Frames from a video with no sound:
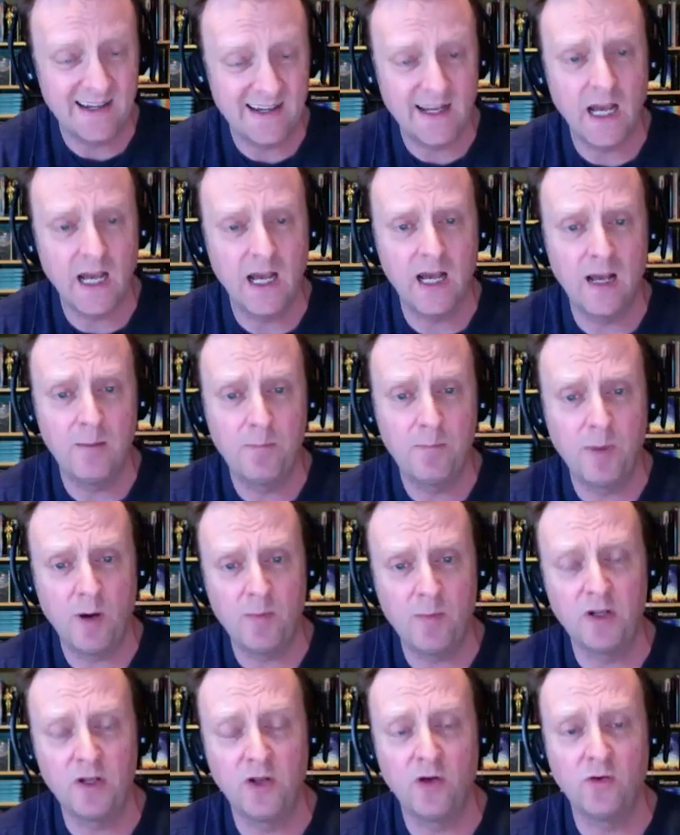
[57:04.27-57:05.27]

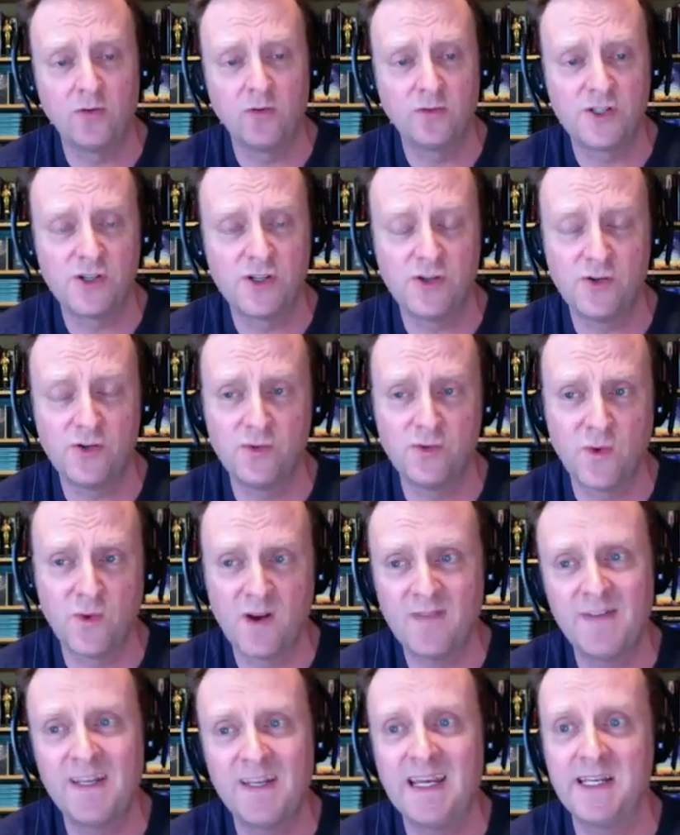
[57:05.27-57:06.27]
Pop along to
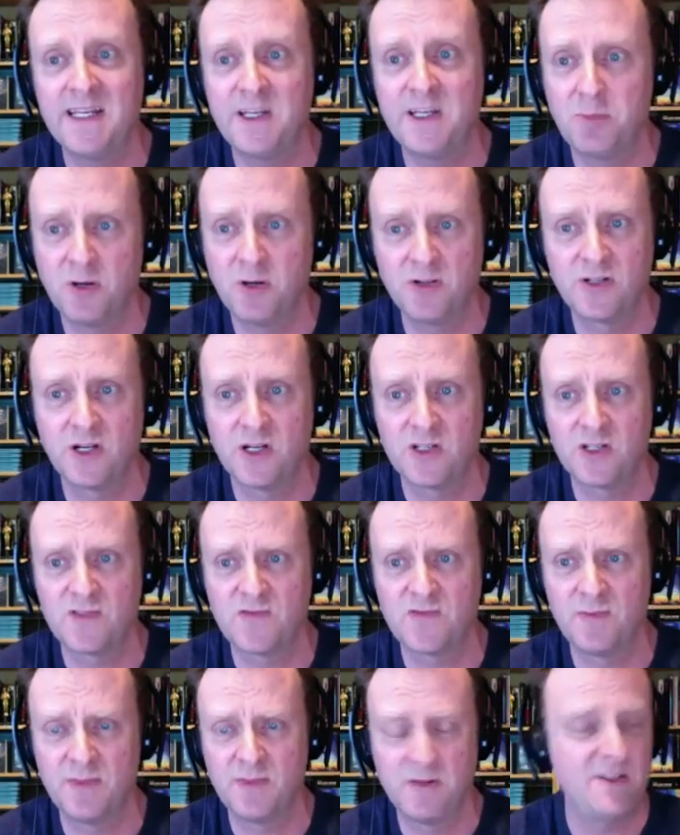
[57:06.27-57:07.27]
wherever you get your podcast
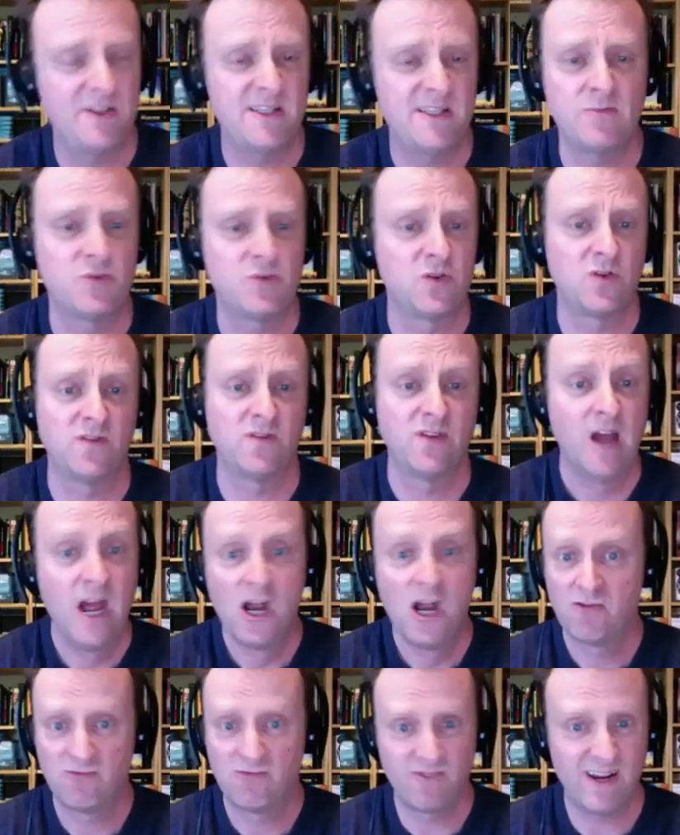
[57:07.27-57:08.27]
from. There'll be some sort of
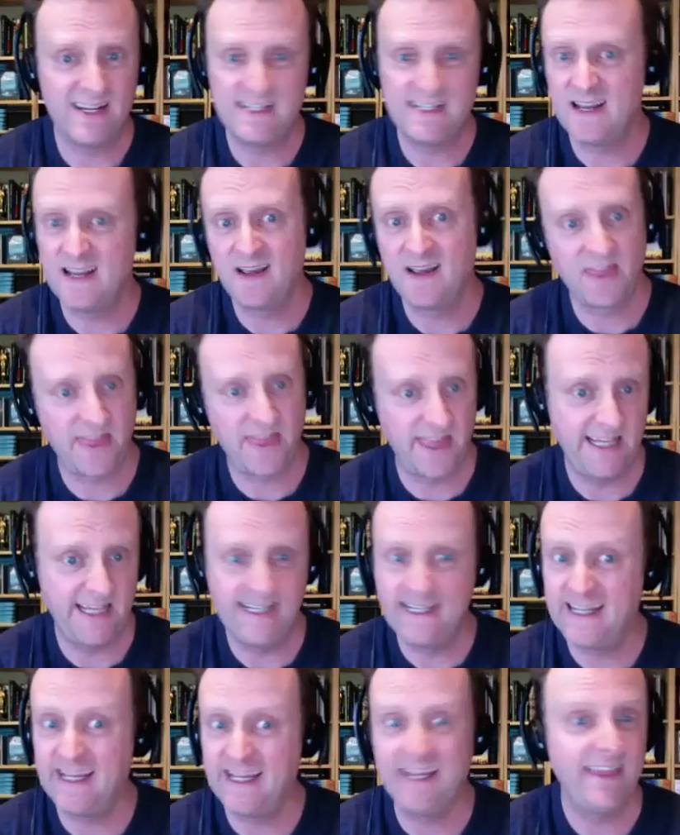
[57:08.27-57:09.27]
rating
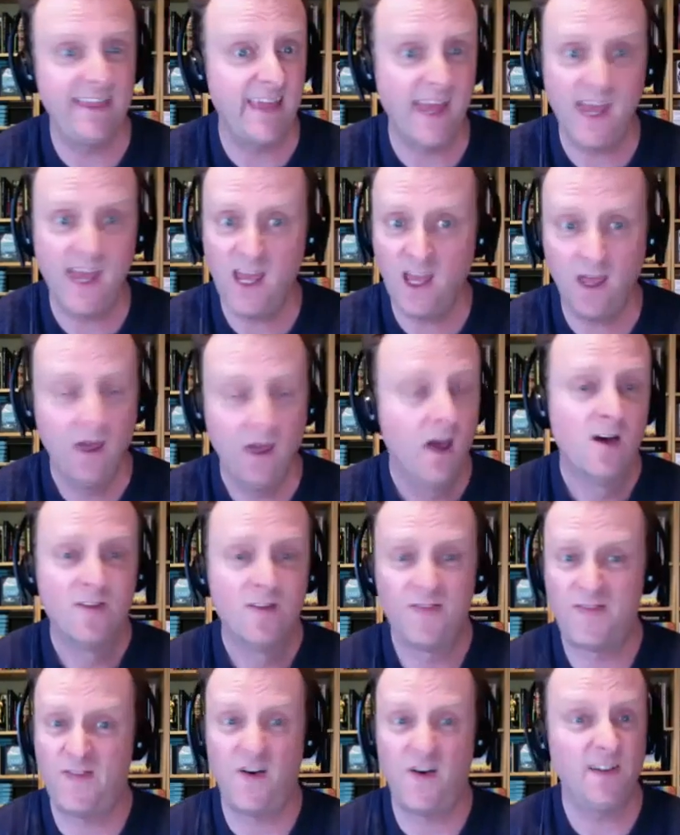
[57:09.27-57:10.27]
thingy there.
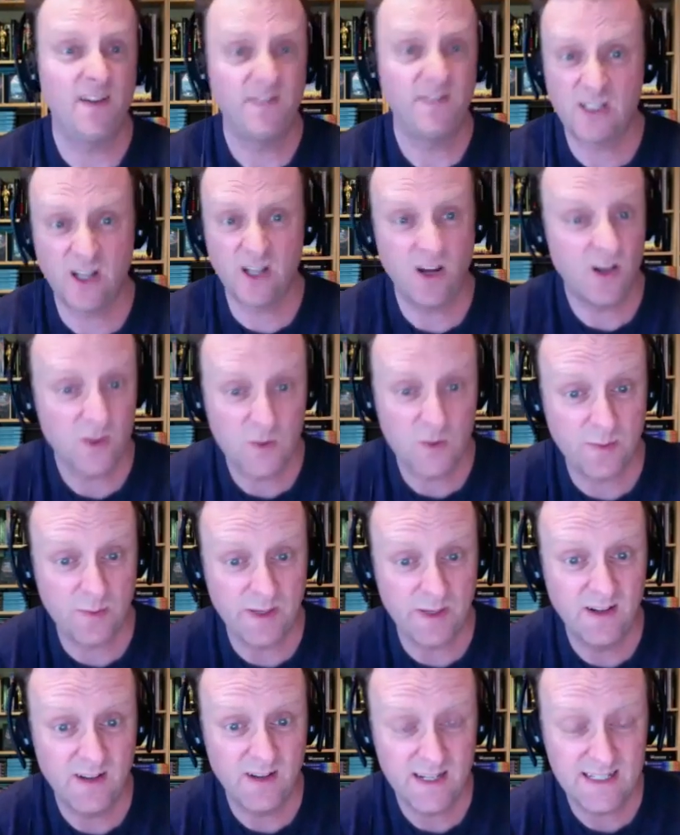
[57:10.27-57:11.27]
5 stars would
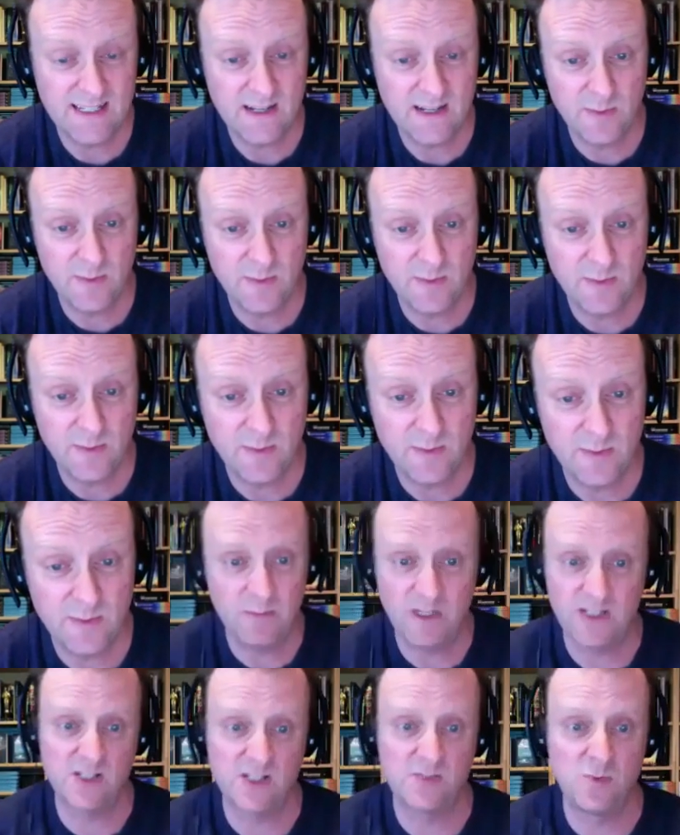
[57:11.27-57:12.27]
be nice. That would be good. That
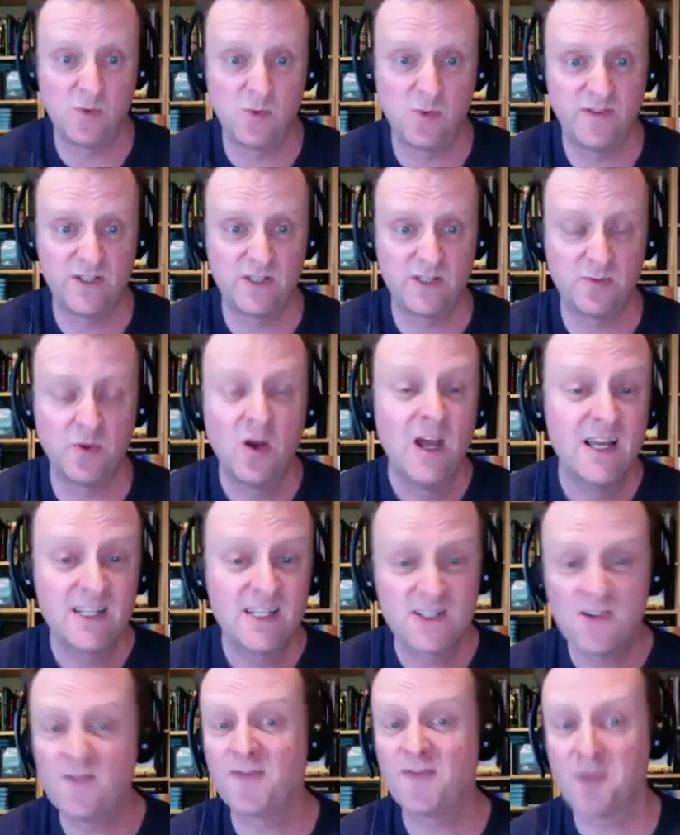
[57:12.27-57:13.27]
makes us more visible.
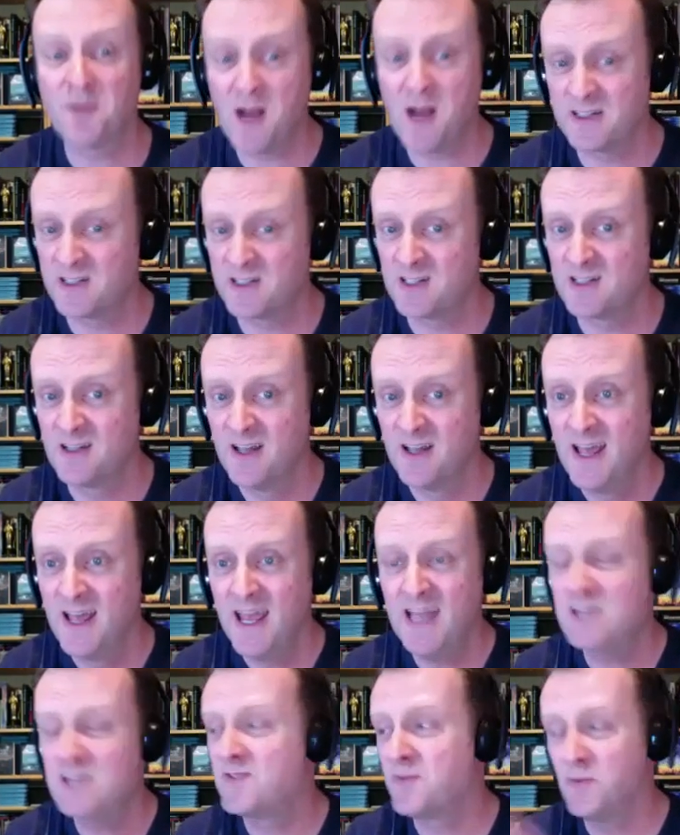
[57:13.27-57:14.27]
It's not for us.
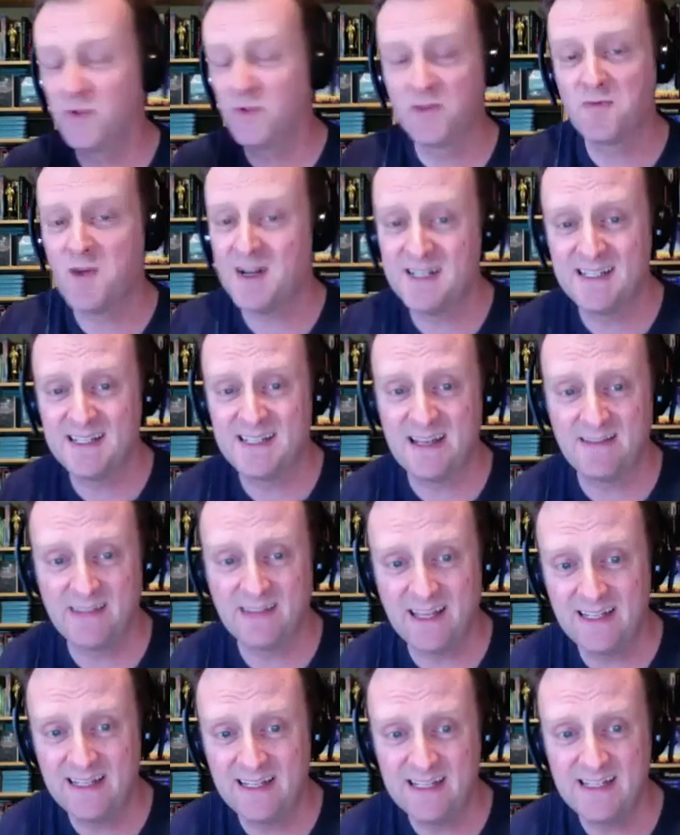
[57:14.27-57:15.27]
It's for all the writers out
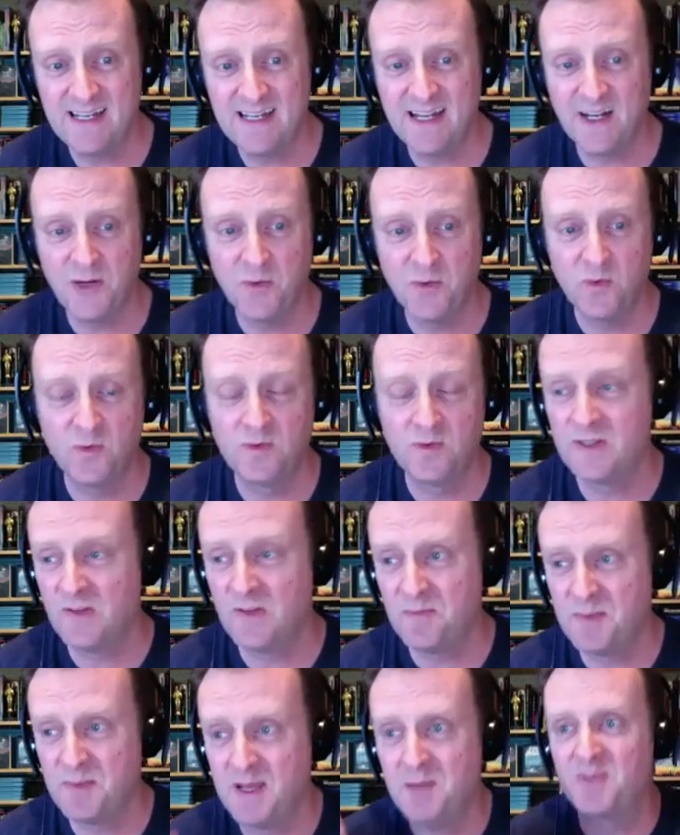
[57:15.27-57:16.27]
there listening who
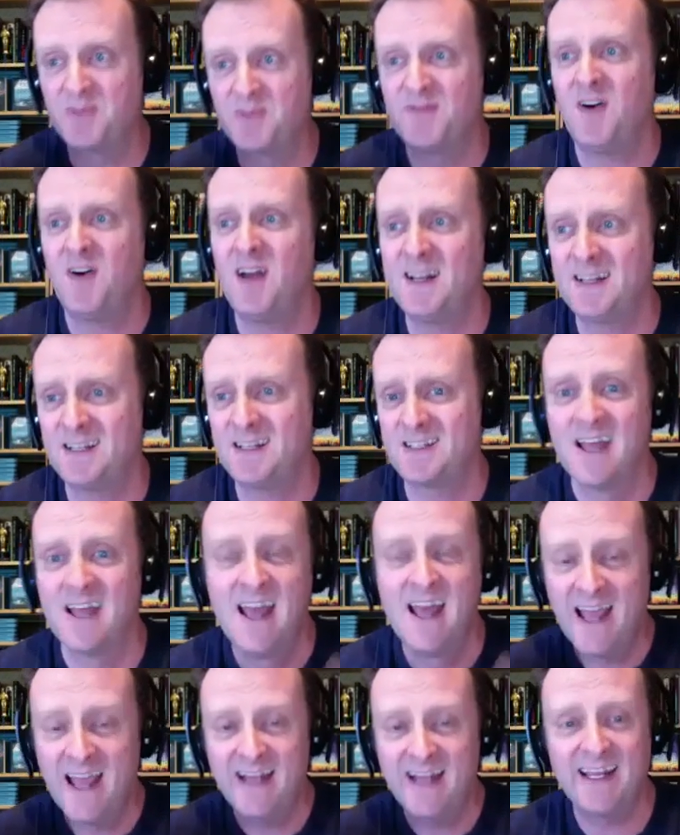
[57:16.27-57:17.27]
will be able to find us
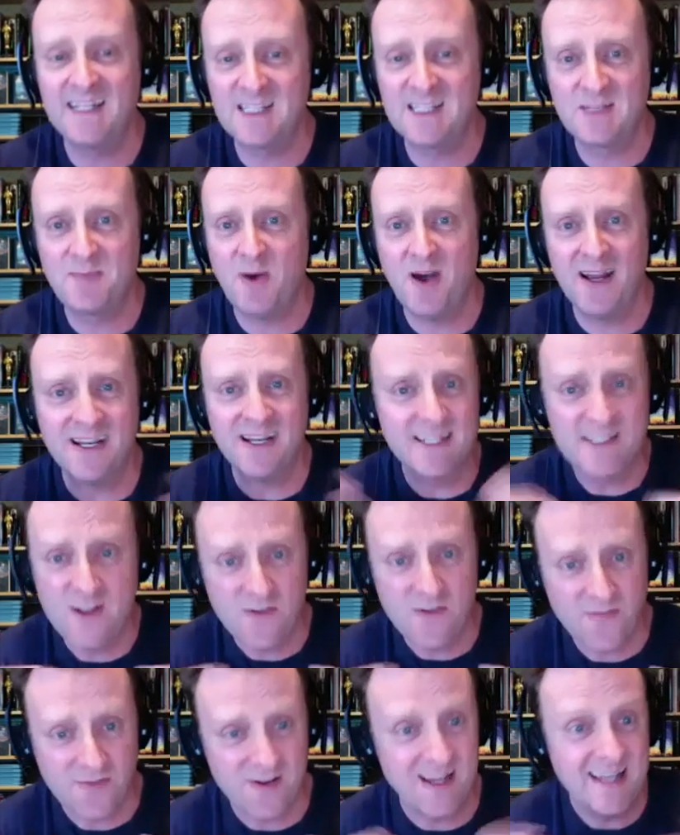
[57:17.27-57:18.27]
and get inspired. It's
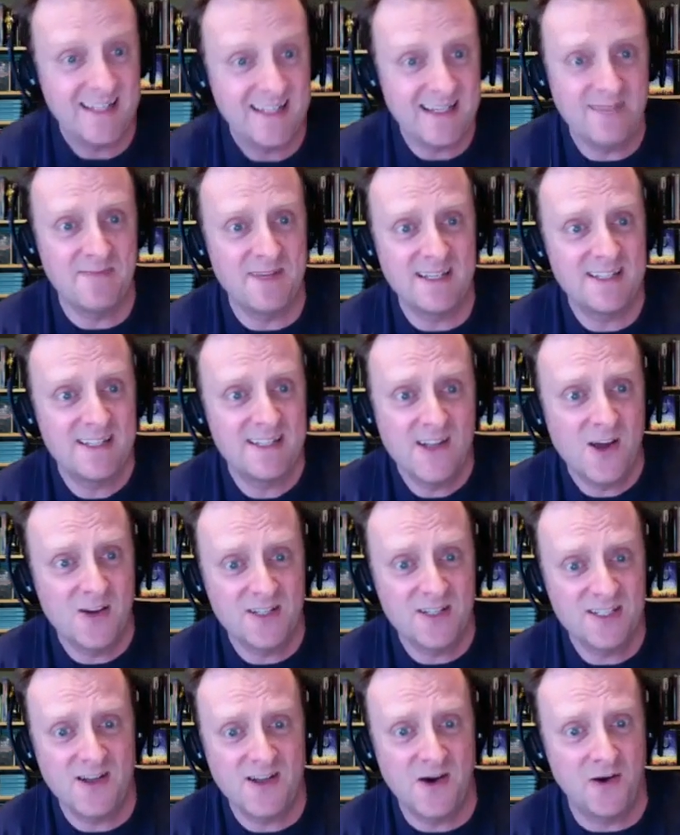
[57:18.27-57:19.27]
not for us, is it? It's not. It's not.